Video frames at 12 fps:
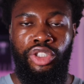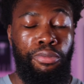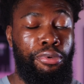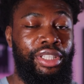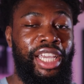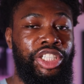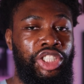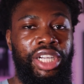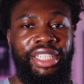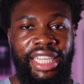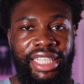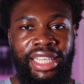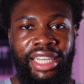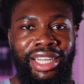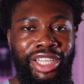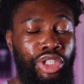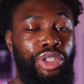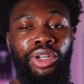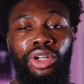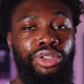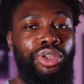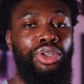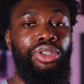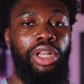To protect shared data, you should
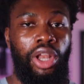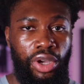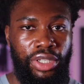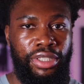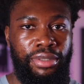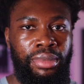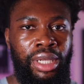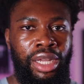also use locks.